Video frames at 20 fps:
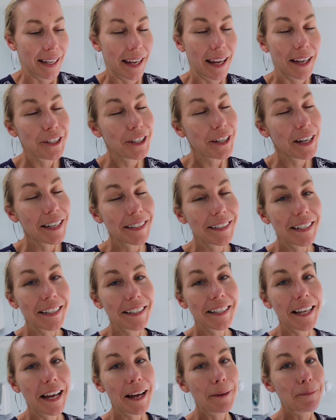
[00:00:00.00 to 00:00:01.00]
catch you guys
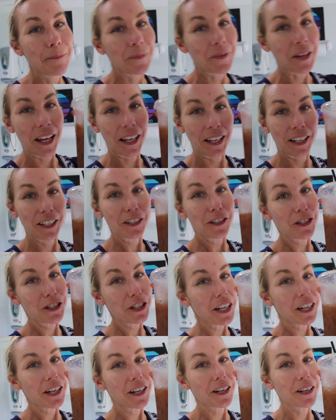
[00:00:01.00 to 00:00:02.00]
next time.
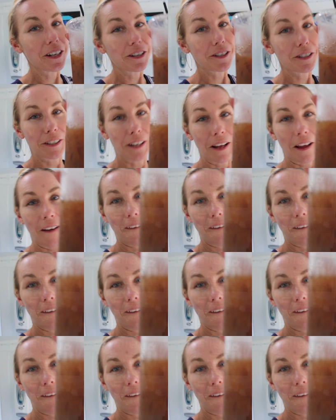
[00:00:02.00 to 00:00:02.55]
Cheers.